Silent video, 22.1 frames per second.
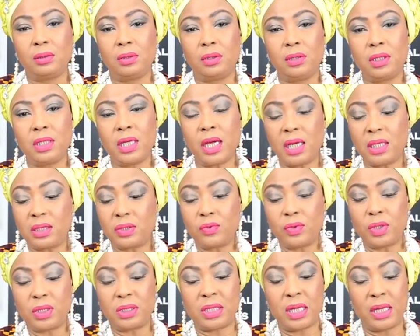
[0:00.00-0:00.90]
Yes,
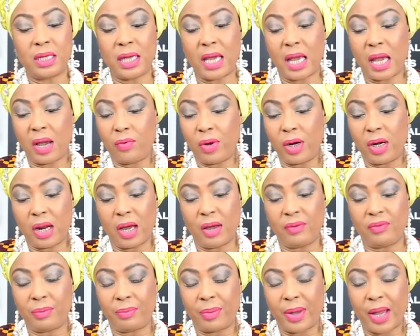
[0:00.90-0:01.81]
we say, yeah, we
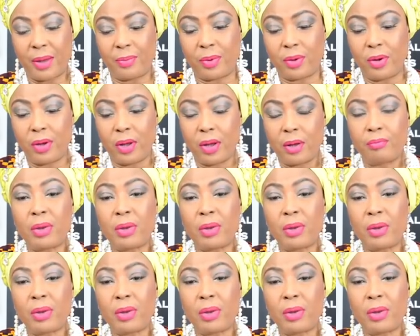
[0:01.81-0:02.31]
love the Bible,